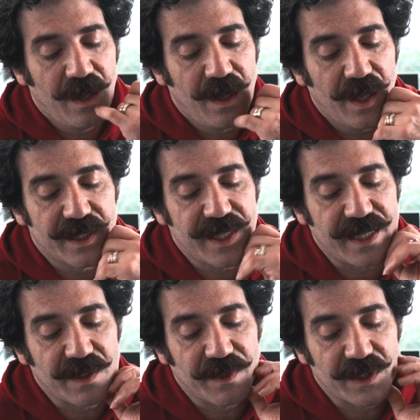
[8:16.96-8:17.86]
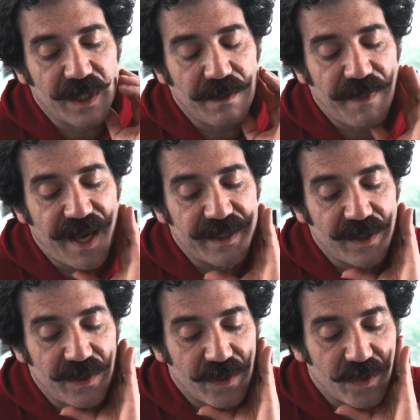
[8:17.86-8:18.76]
accessible to the
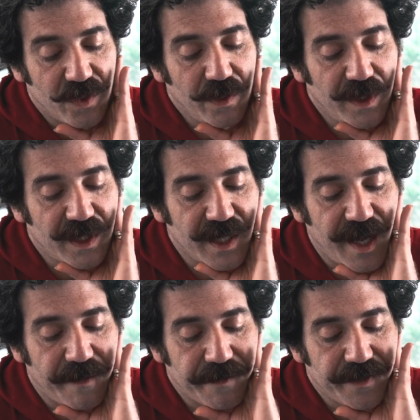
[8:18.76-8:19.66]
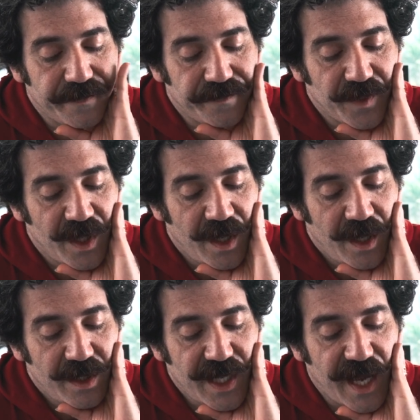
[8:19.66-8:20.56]
masses. True to type,
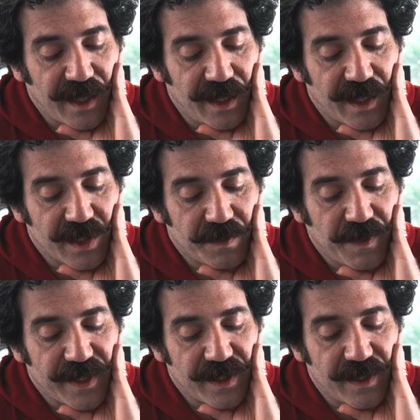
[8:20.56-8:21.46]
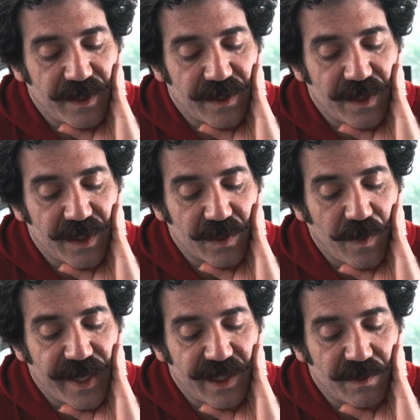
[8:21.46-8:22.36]
Tatlin expresses this
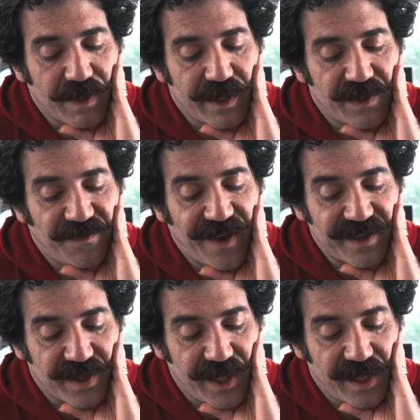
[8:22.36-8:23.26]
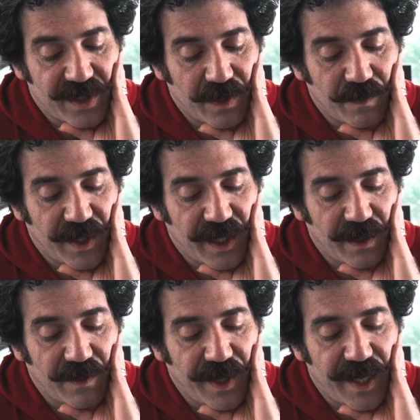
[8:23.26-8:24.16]
widespread fascination when he
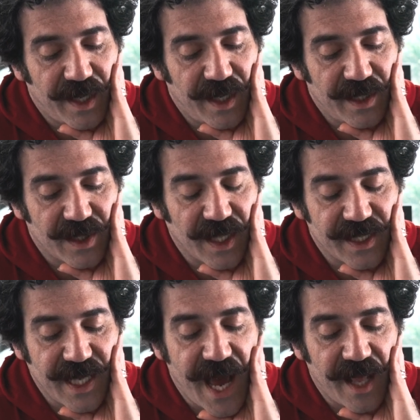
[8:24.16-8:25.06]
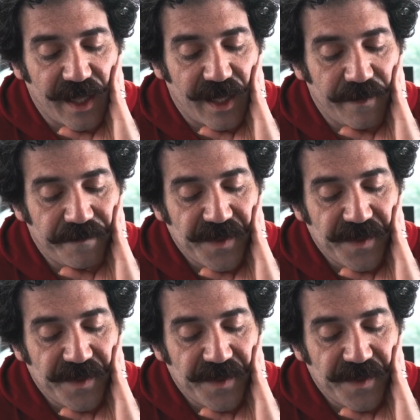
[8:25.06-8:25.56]
created his Litatlin,